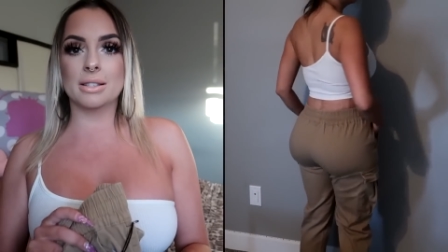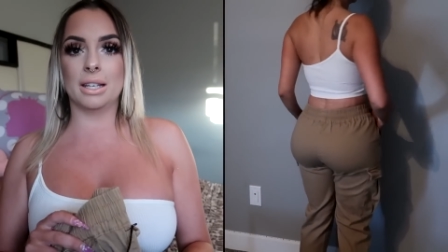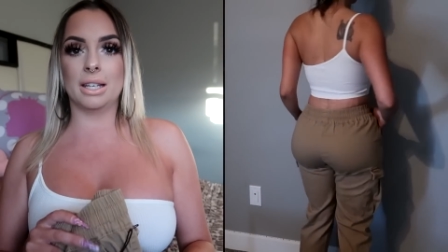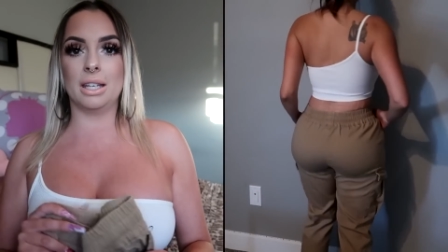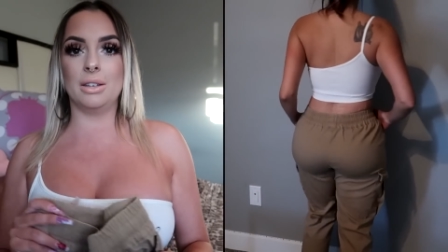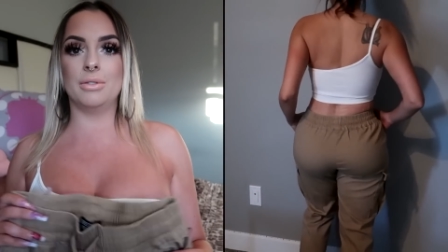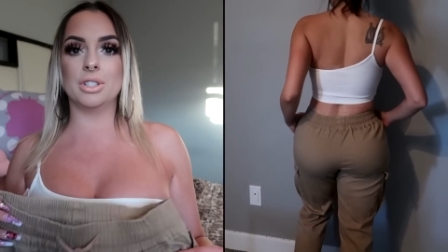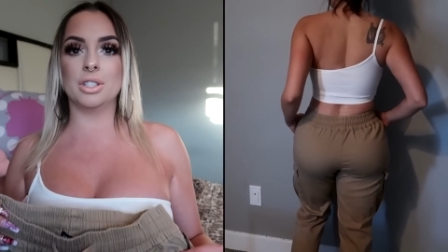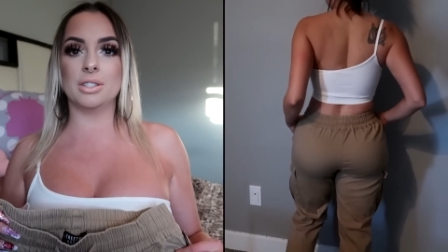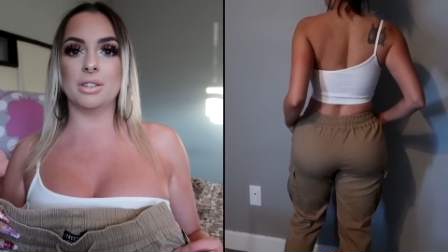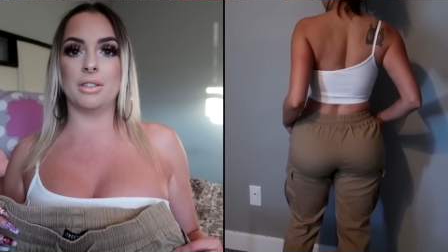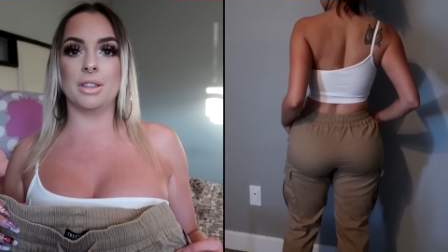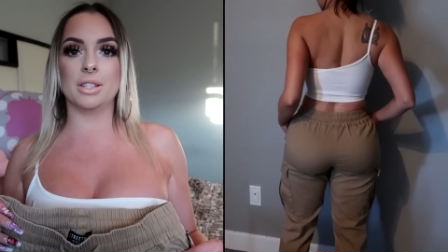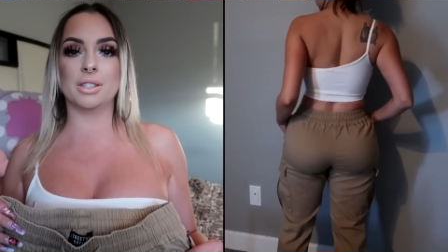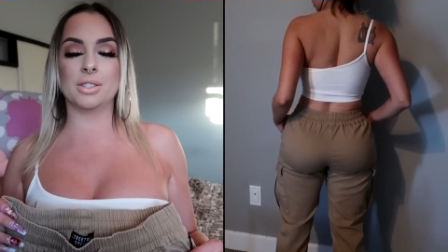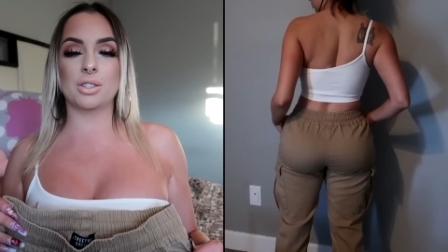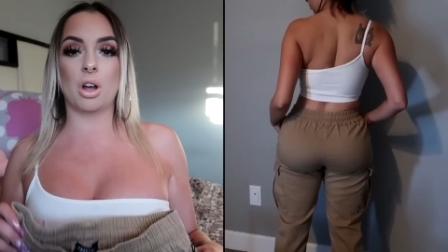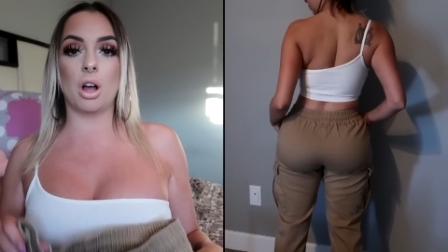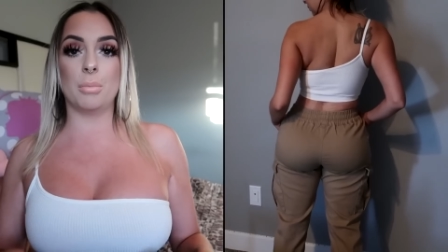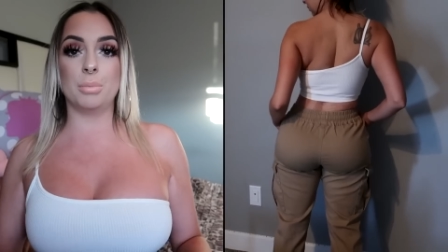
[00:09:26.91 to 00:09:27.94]
like even just
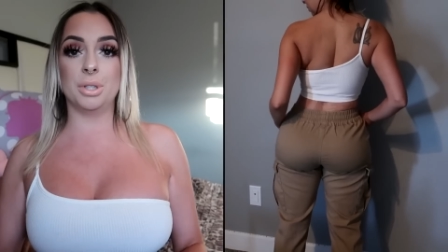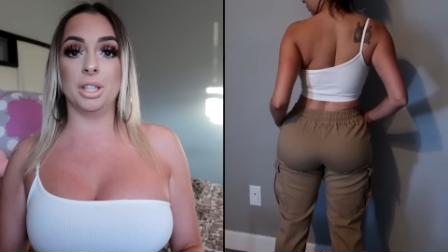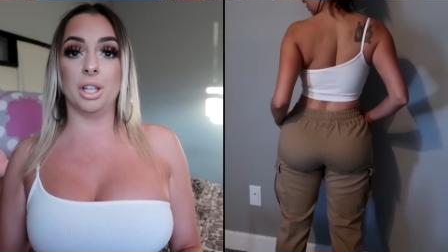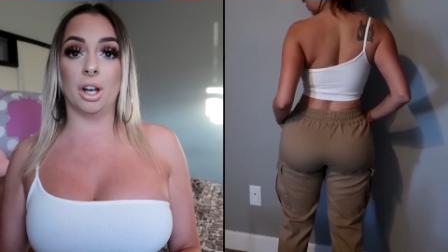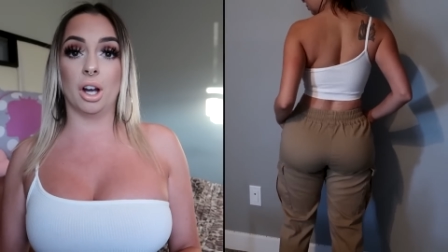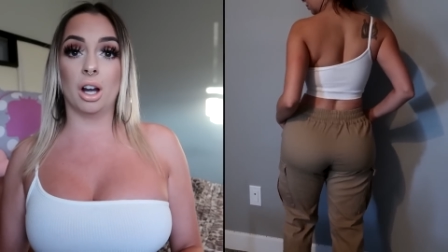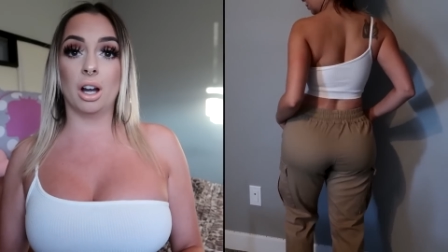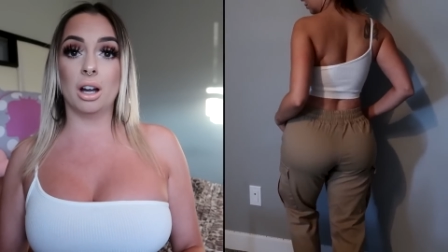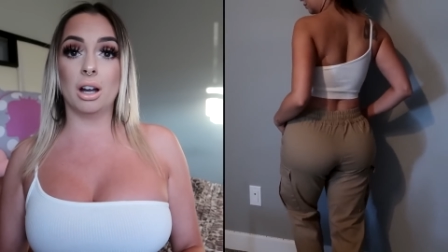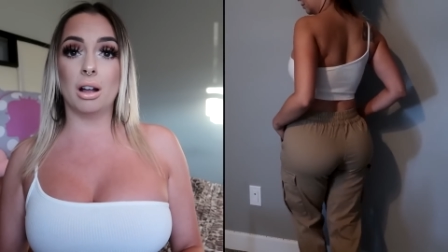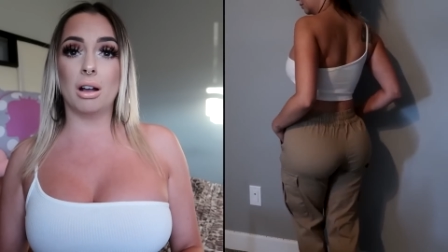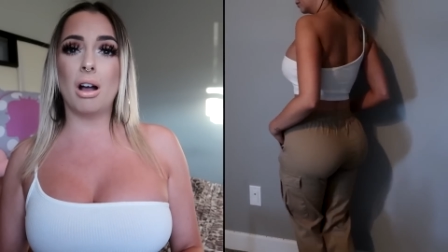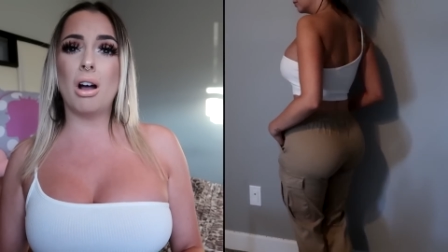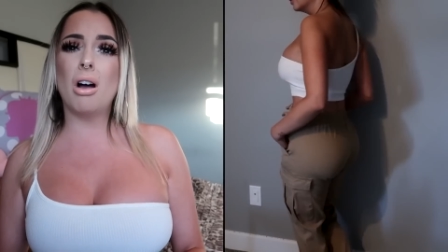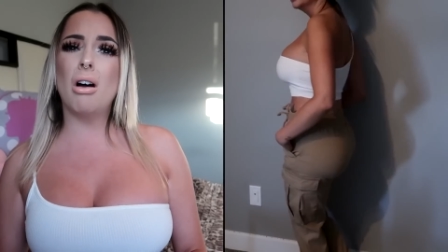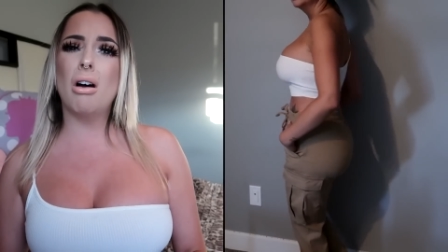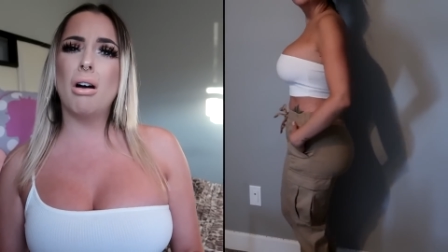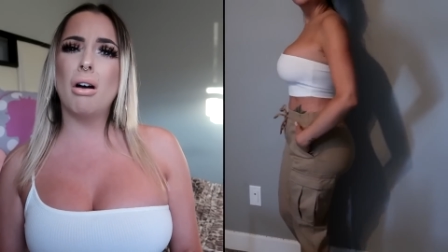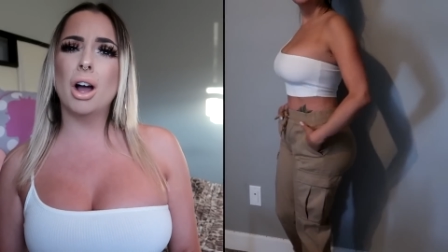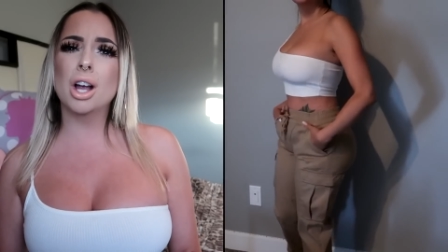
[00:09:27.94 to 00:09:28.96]
this top here
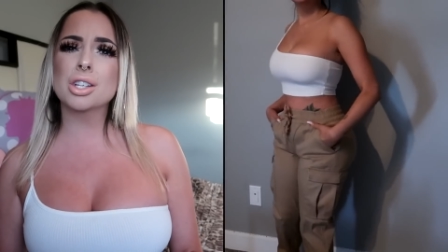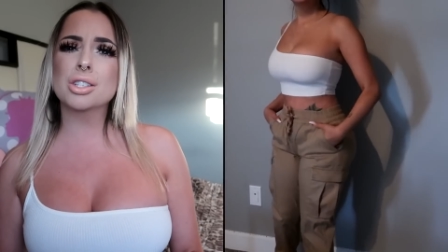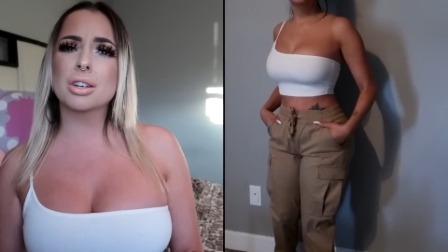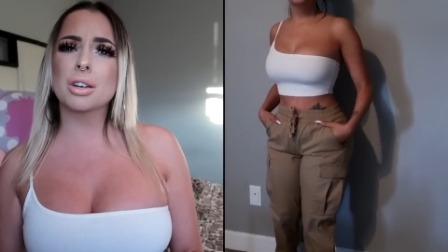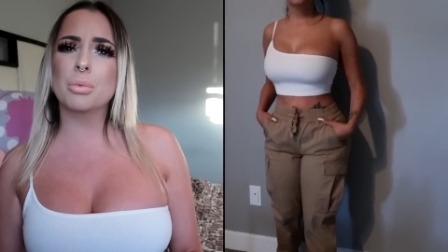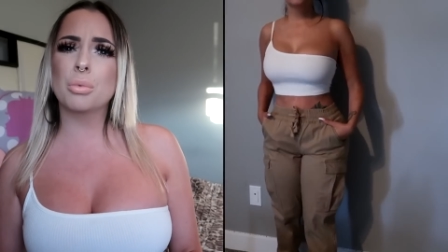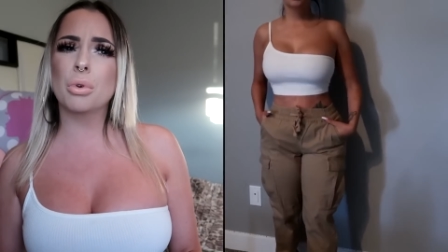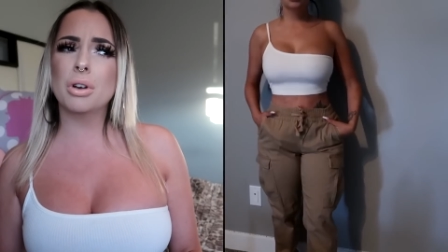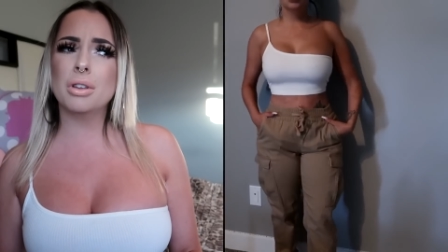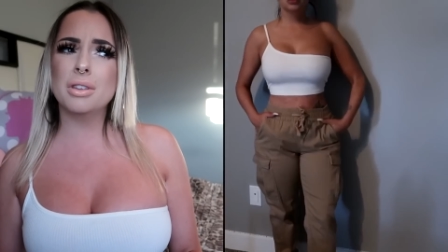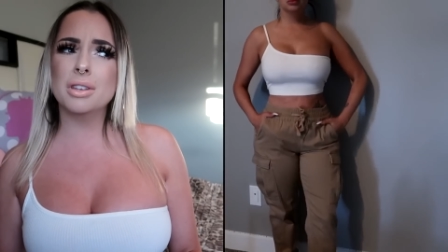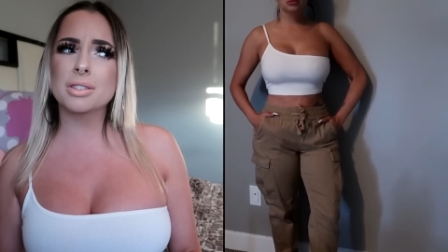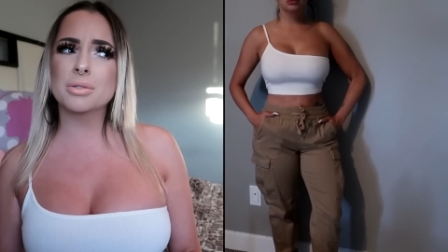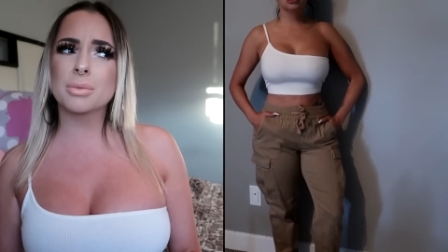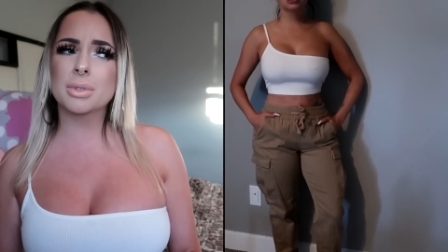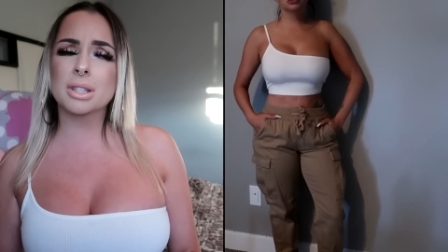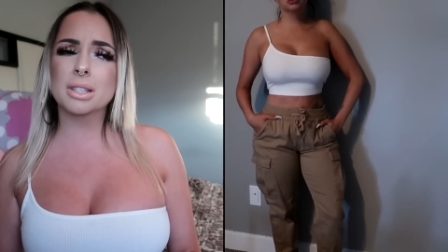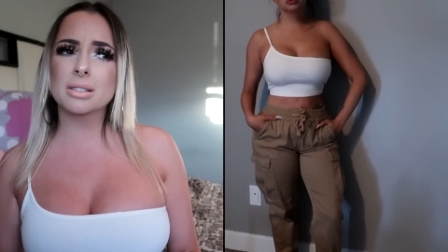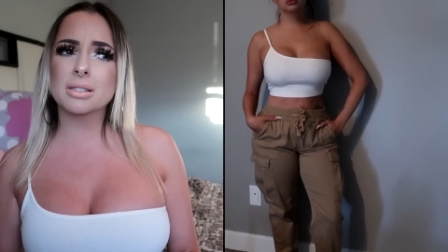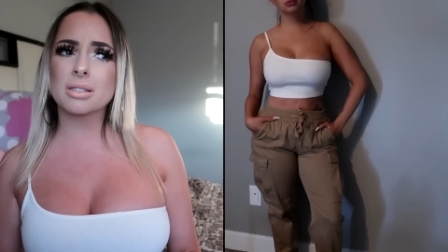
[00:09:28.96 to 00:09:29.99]
oh i should have worn this
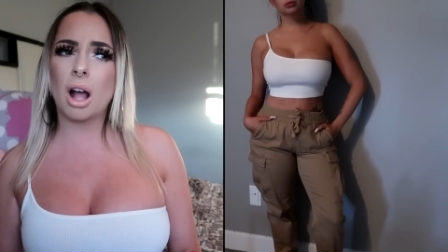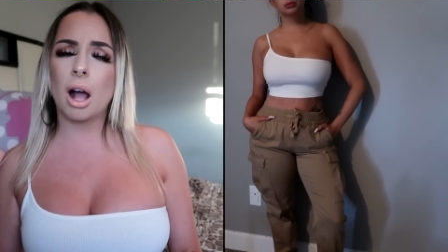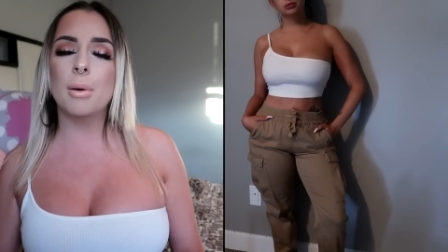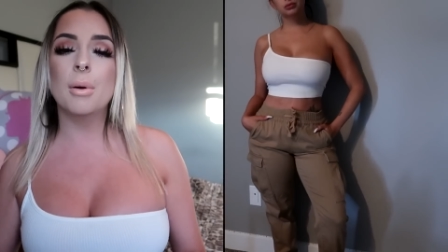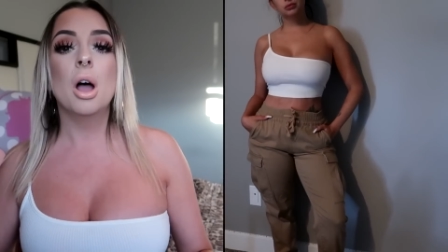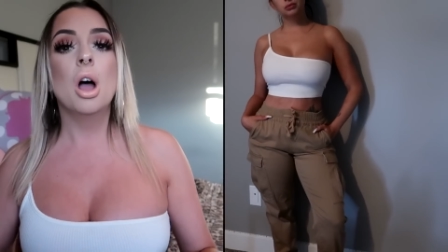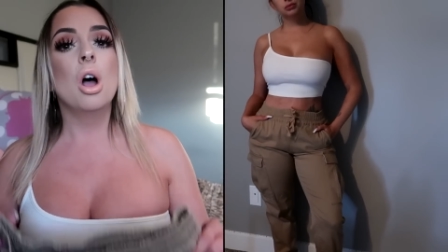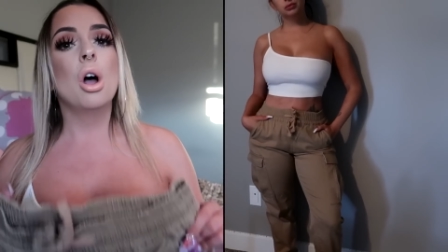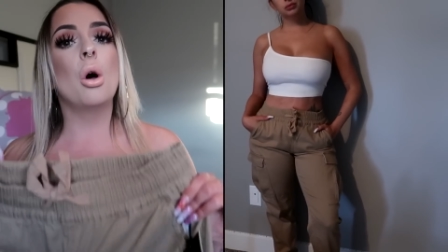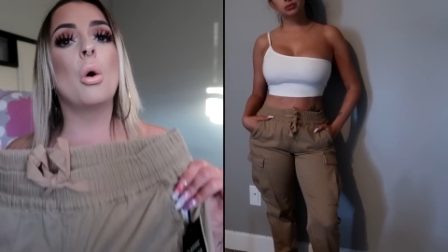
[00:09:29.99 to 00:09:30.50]
with this top